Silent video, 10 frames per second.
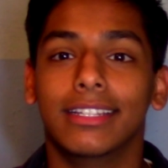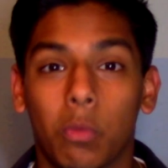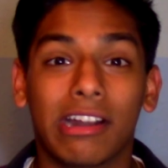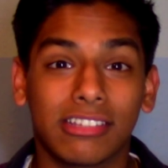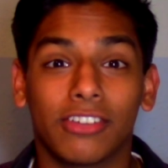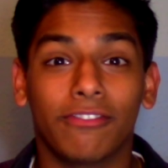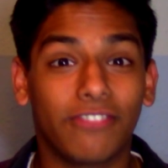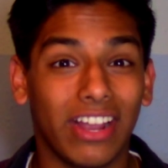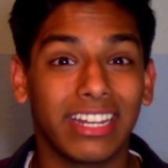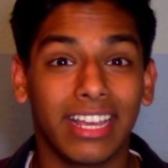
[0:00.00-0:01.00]
Whereas on
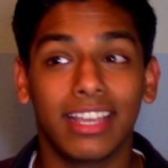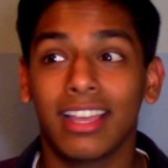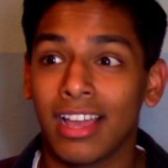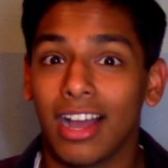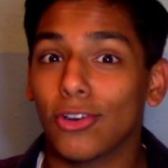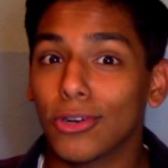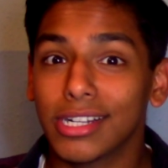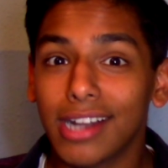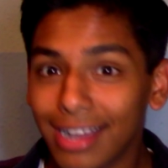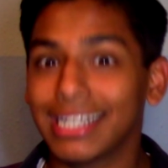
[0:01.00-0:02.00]
Friday, I got
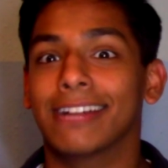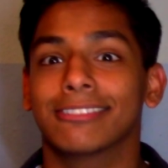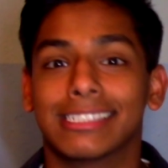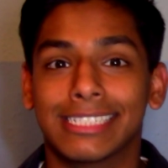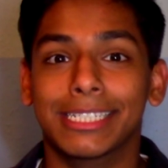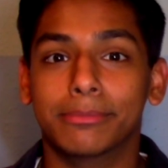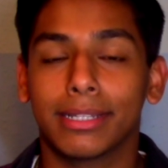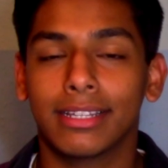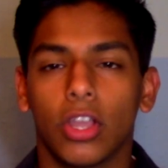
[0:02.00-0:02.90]
9 hours of sleep.